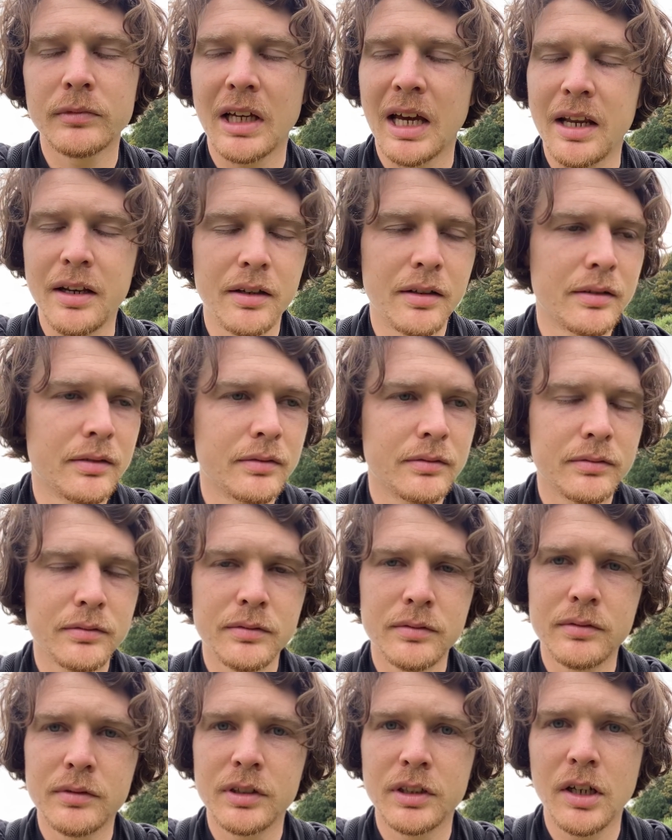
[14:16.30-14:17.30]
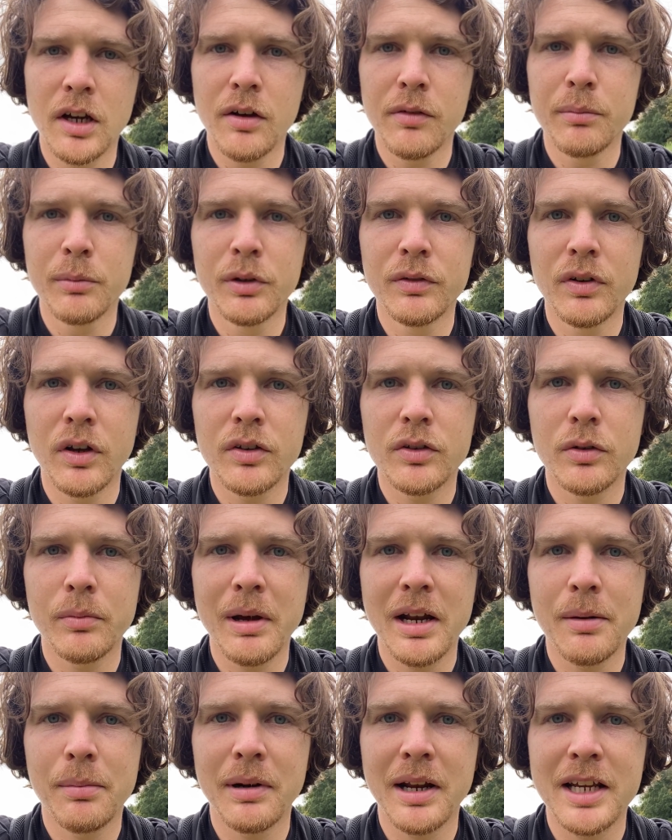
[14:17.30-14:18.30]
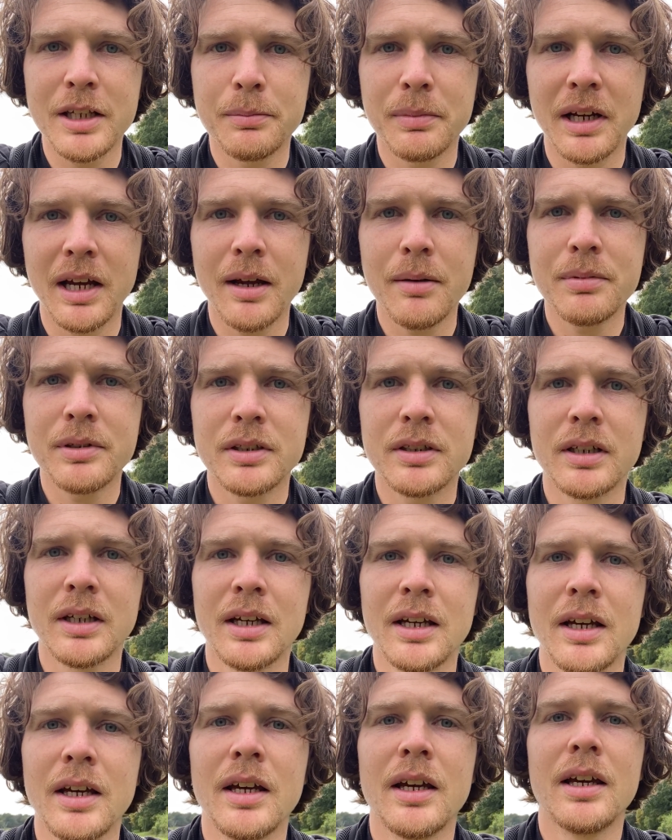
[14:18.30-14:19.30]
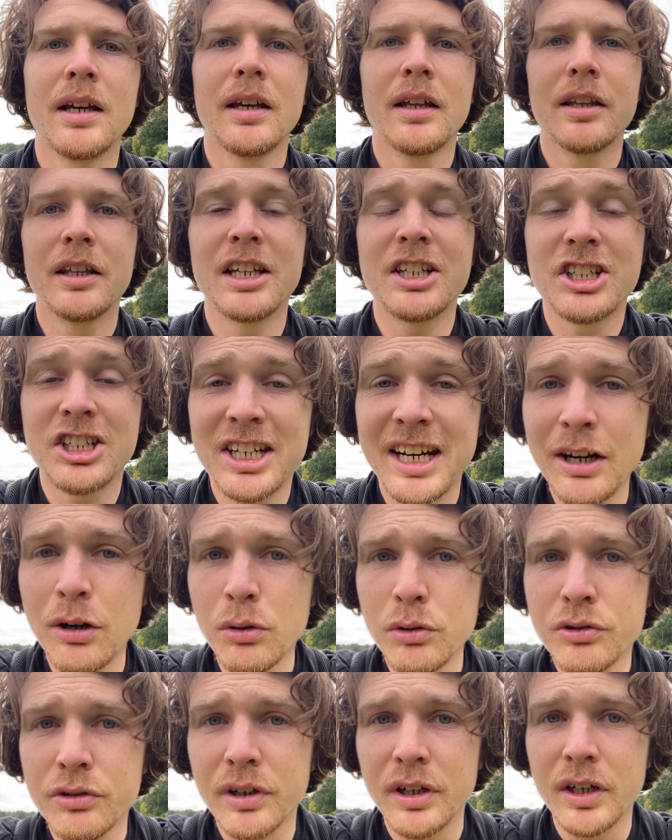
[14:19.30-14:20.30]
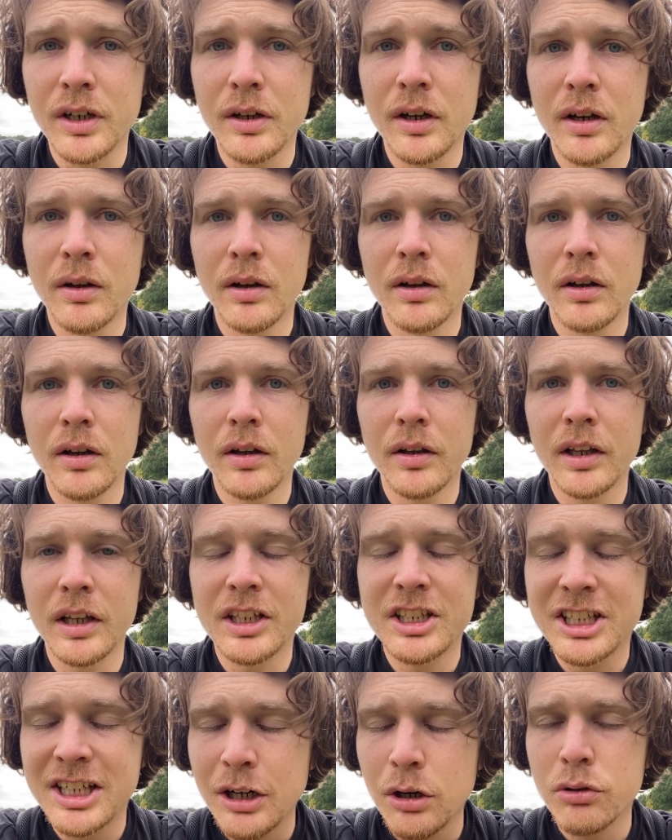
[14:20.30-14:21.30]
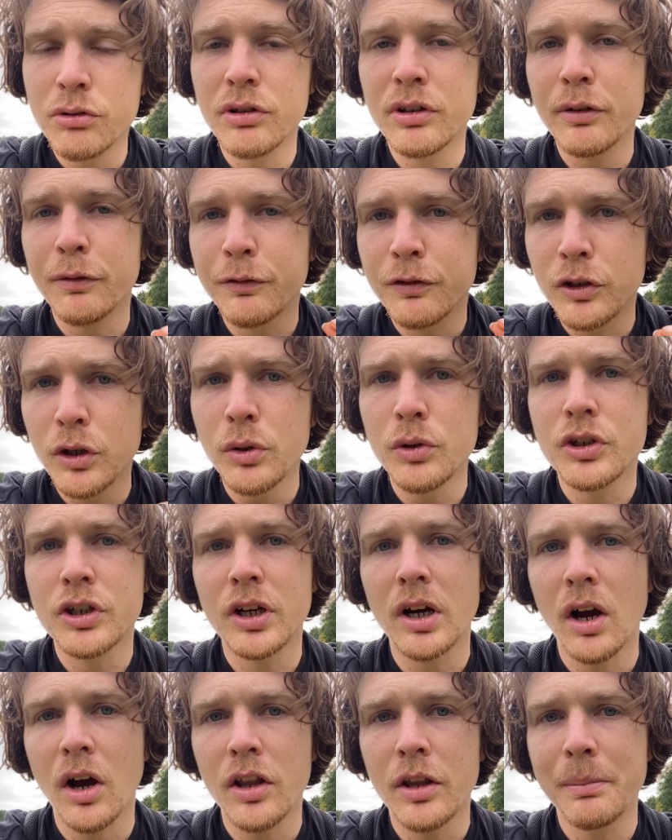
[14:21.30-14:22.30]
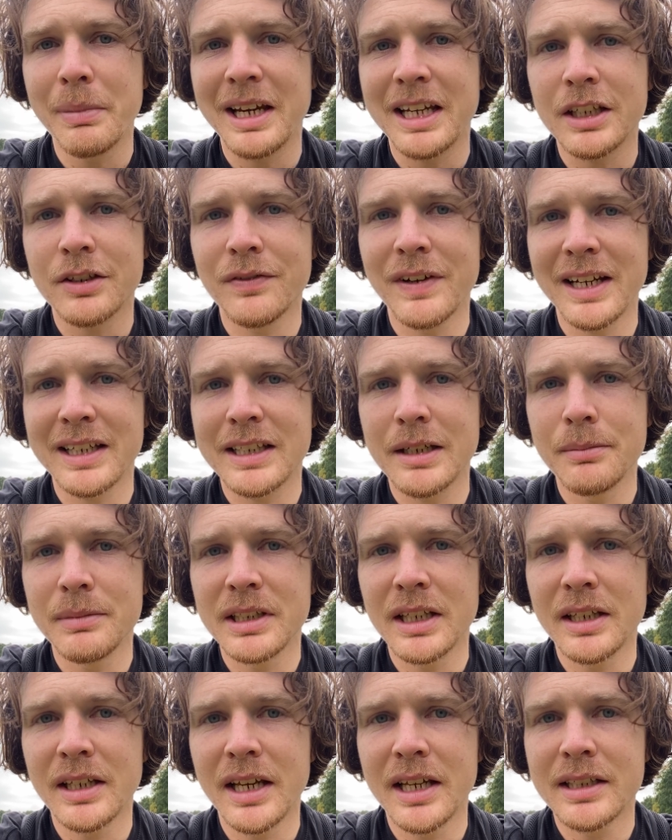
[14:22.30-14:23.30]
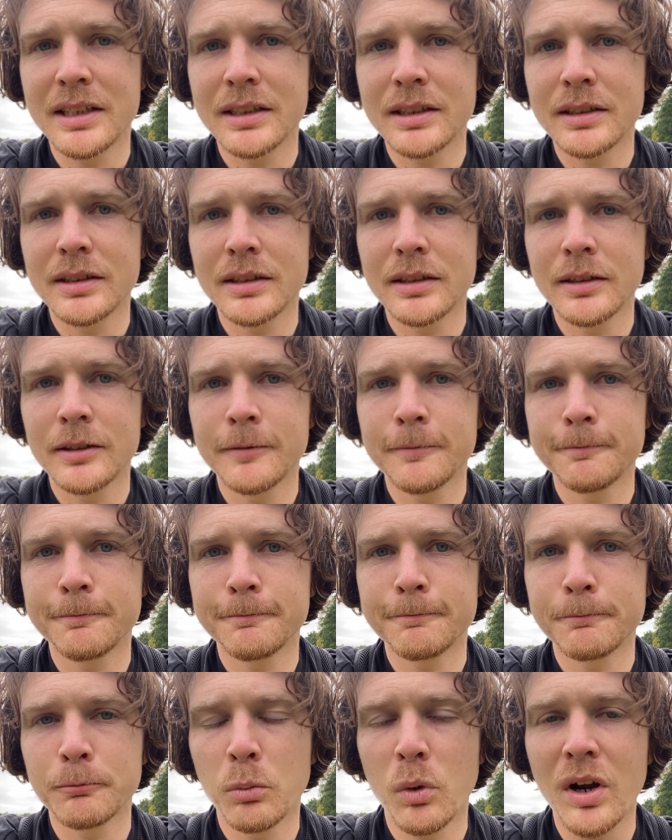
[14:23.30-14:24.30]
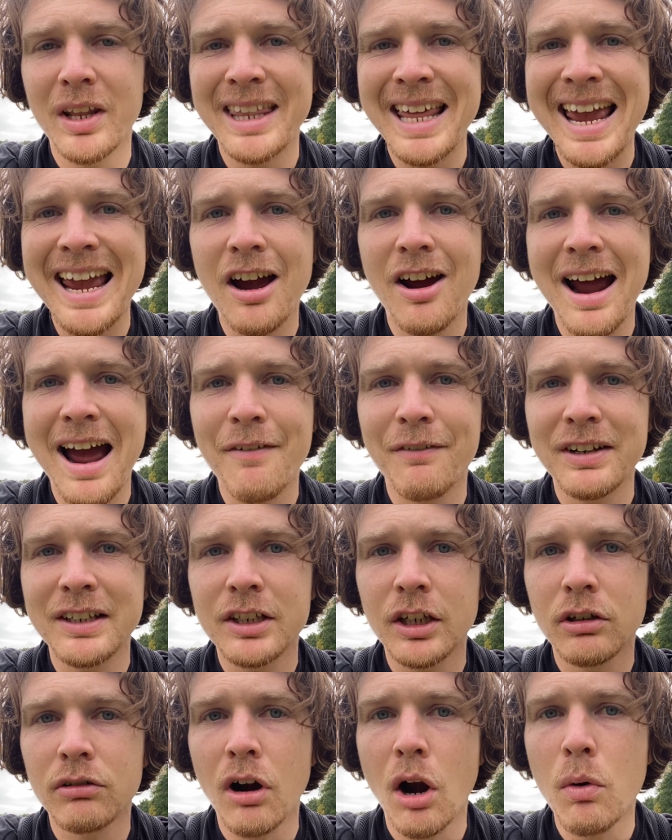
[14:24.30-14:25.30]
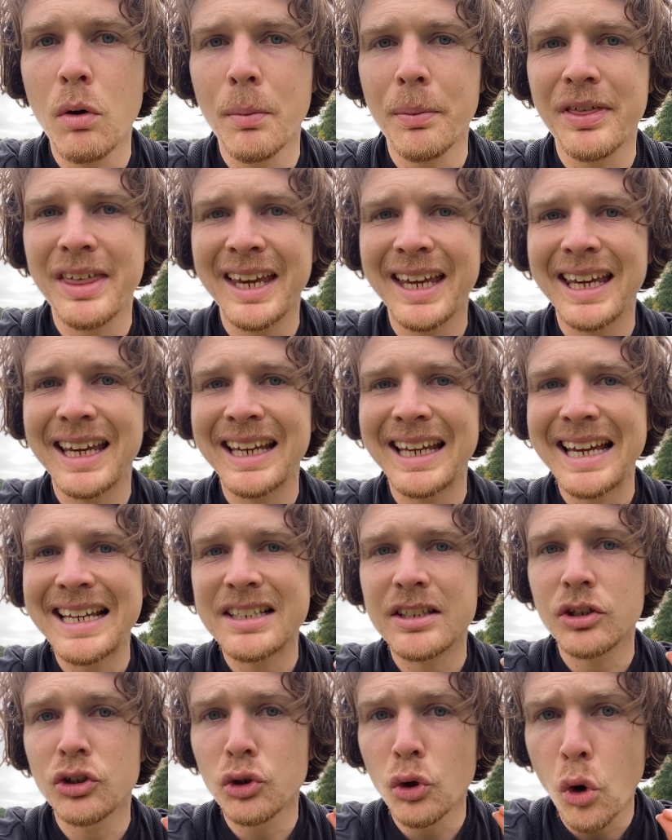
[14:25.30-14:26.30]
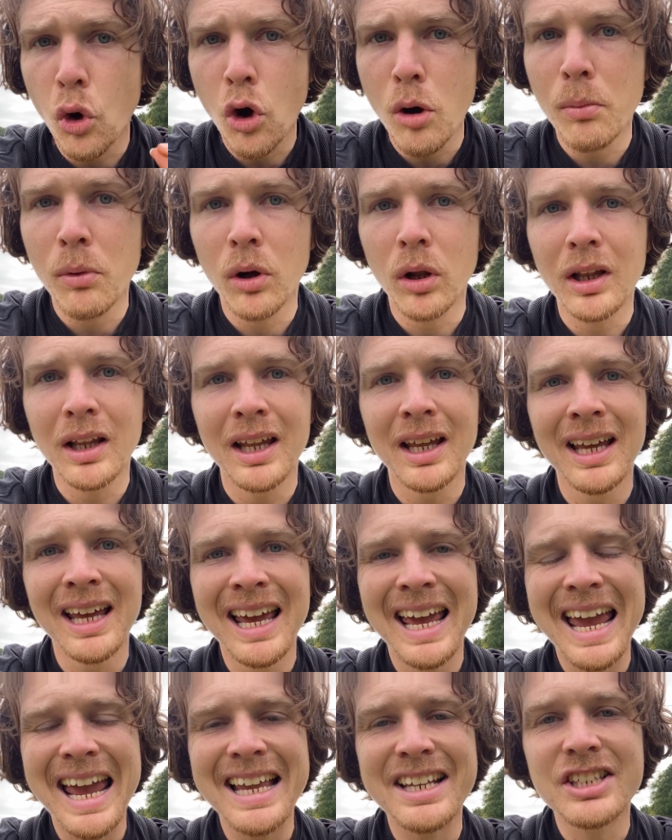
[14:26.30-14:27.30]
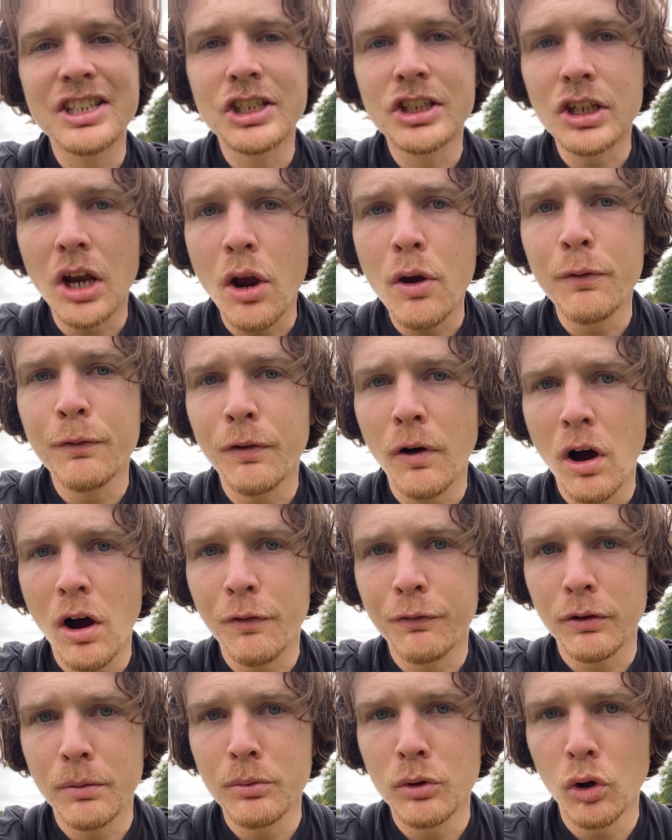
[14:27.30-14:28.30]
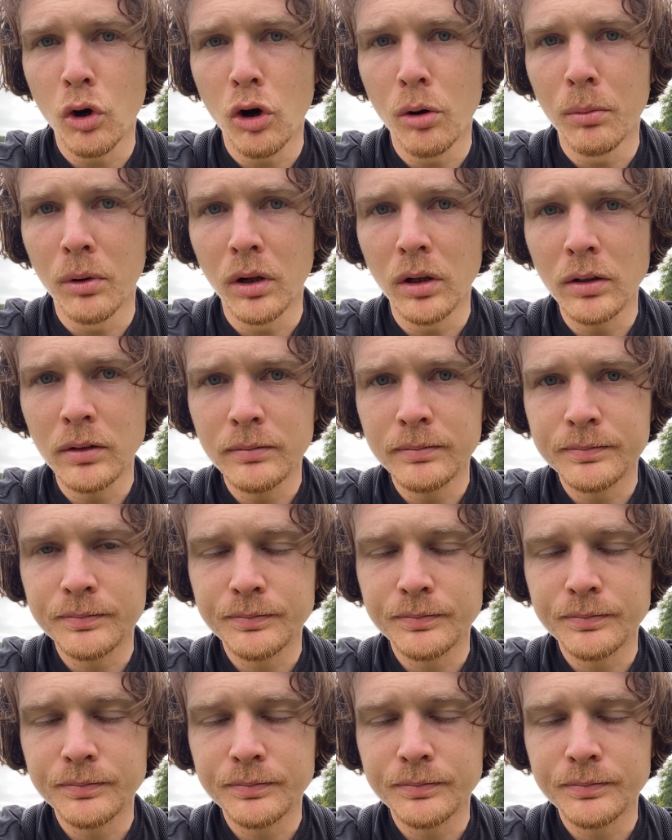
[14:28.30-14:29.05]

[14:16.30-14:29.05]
and, you know, moved on to a better place perhaps. The children, the future, are the biggest victims in this. What they are having to grow up thinking is normal is so far from normal.